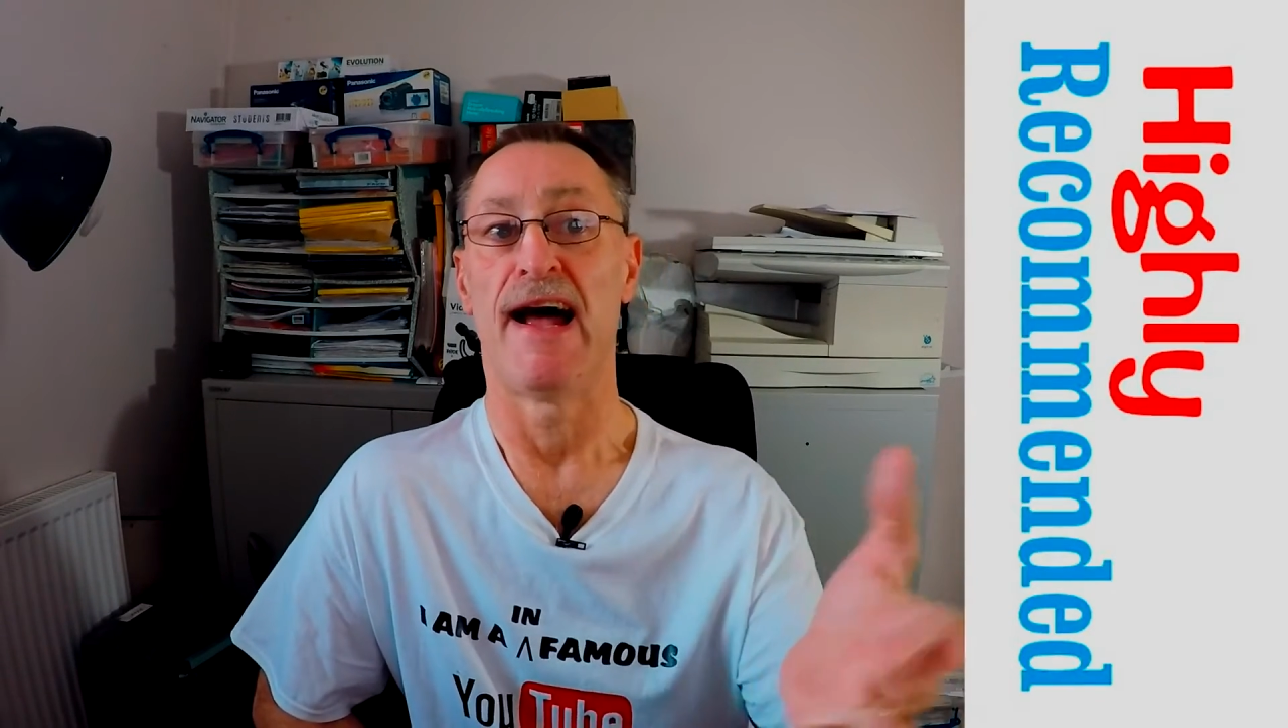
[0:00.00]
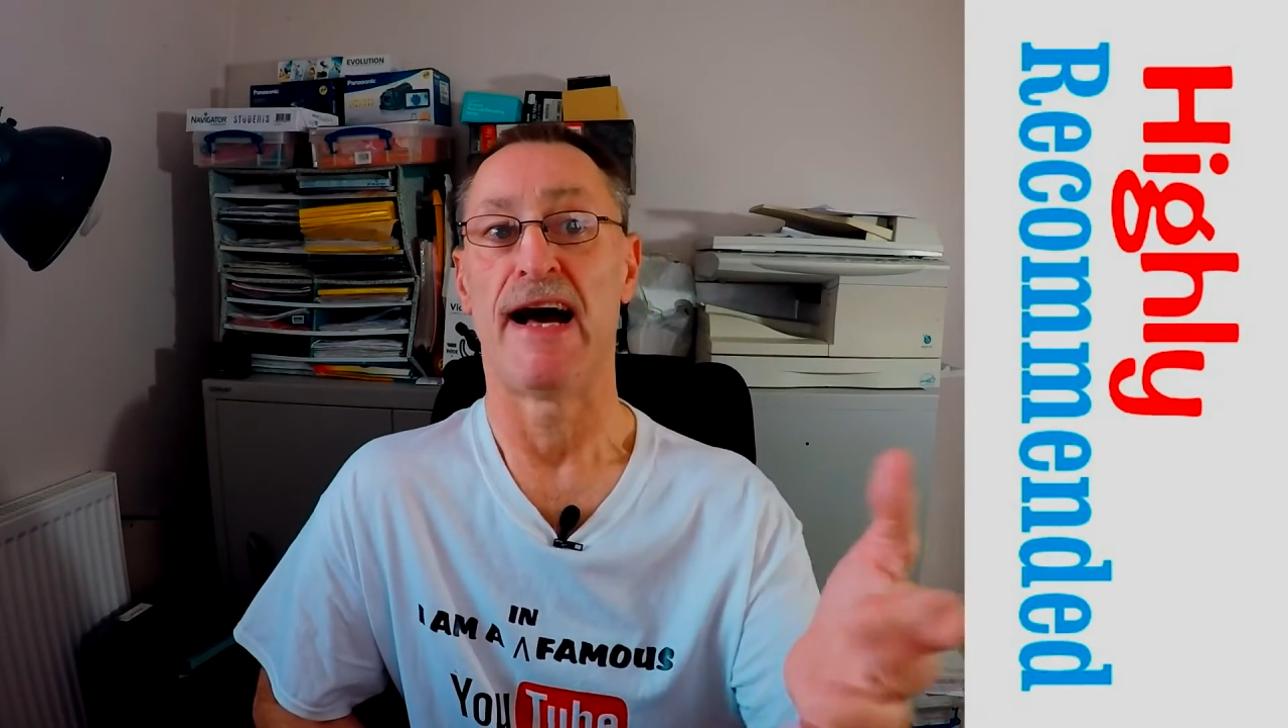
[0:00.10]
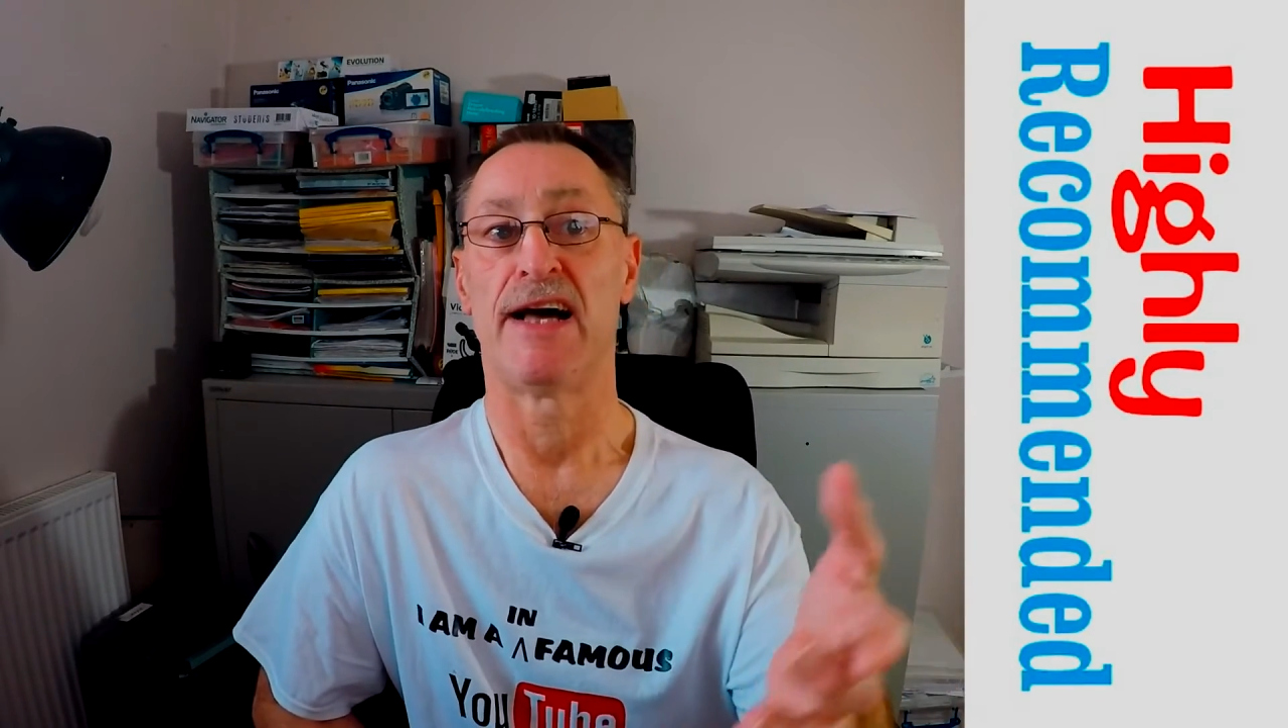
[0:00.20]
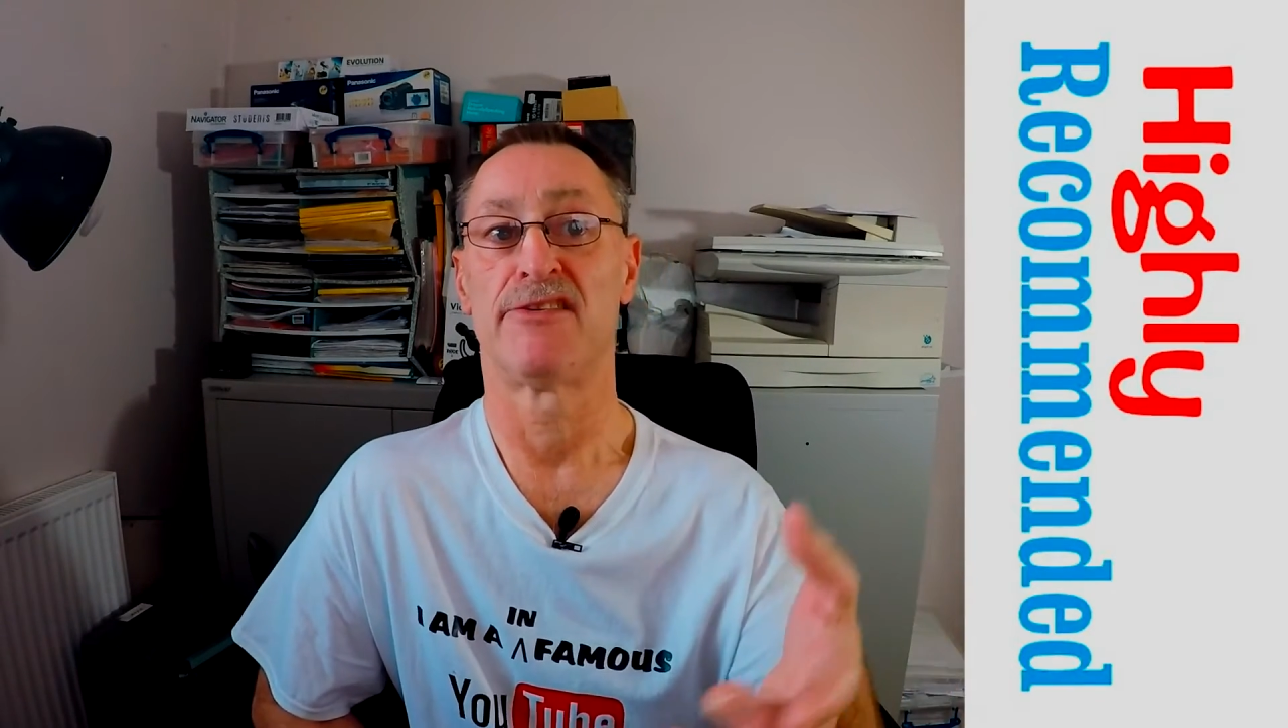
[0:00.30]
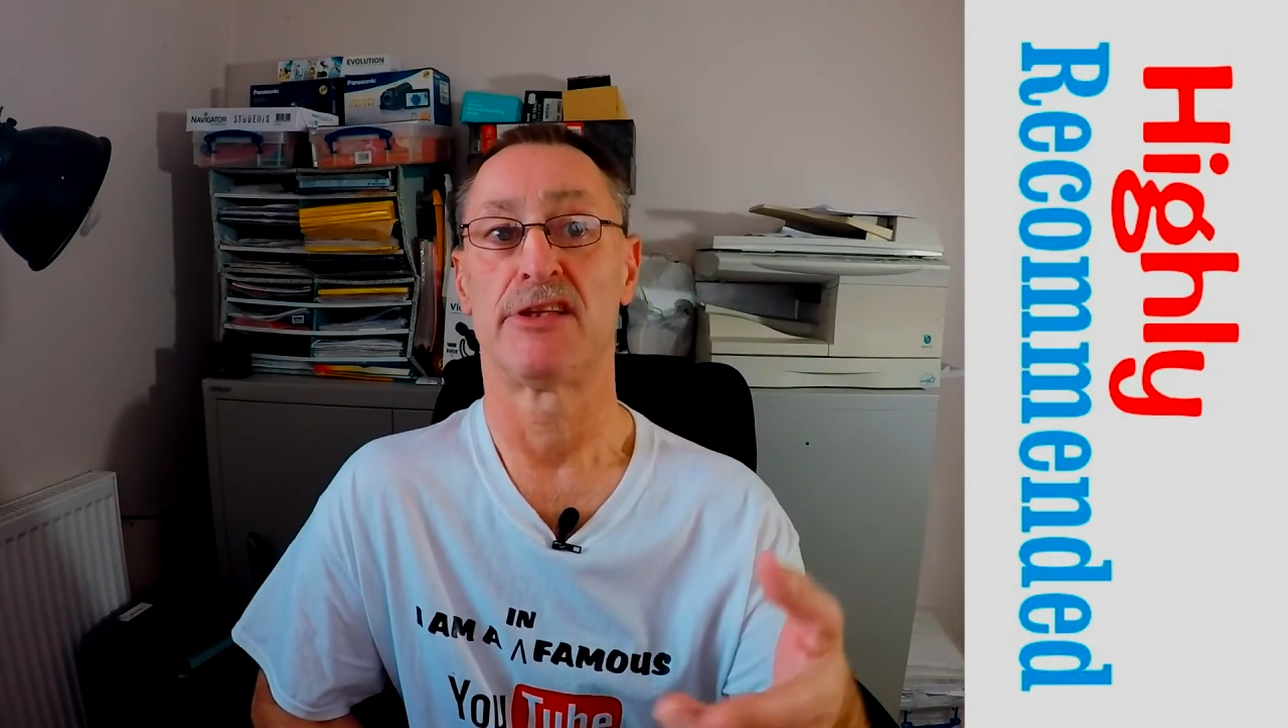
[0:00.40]

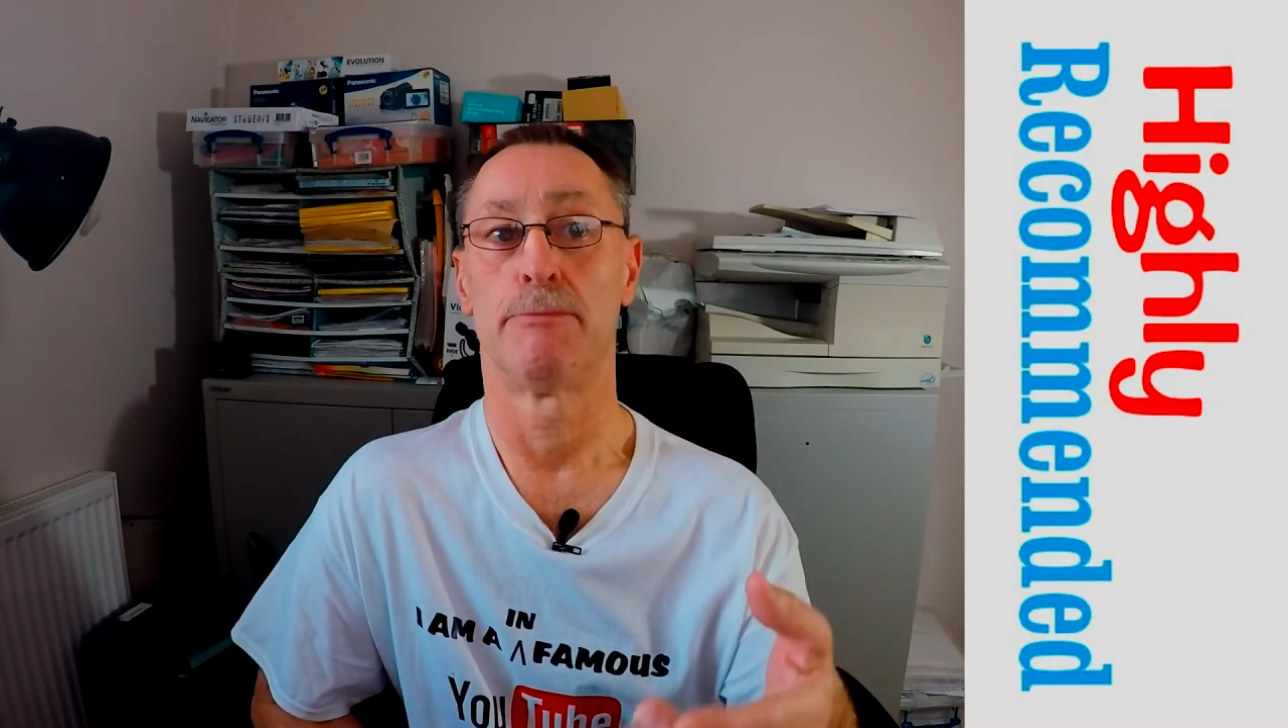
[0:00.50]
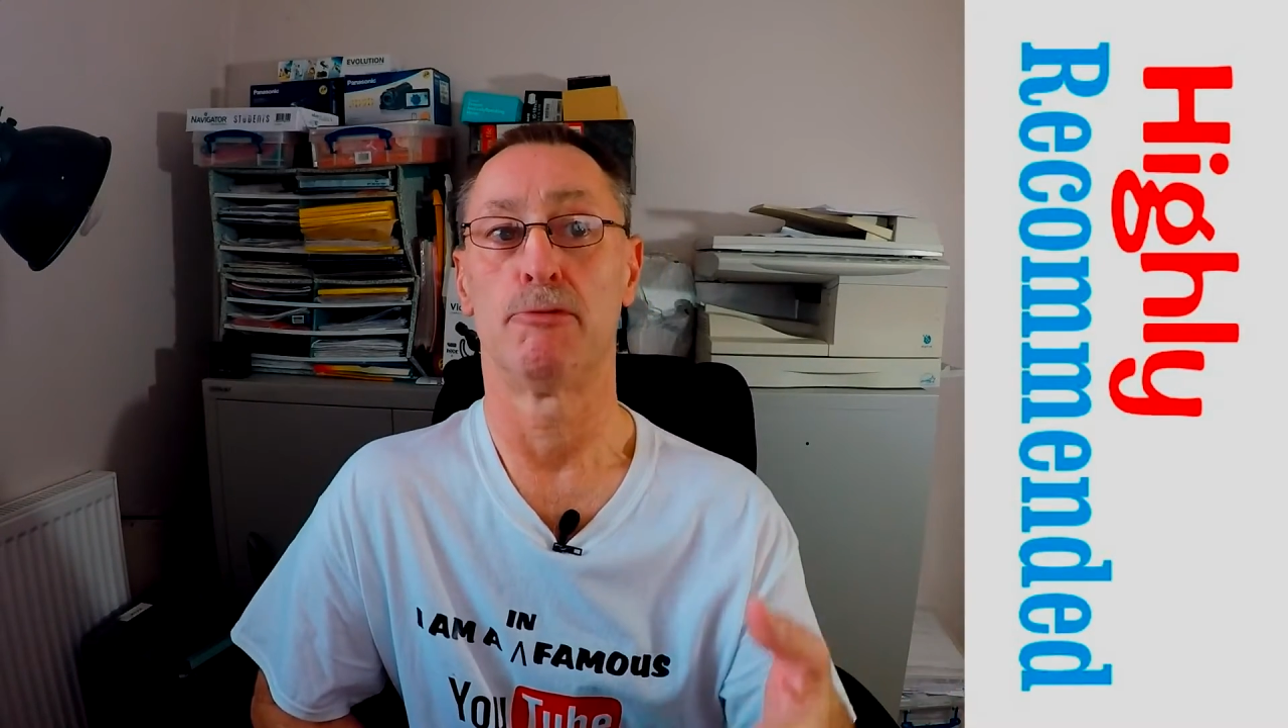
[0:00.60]
and the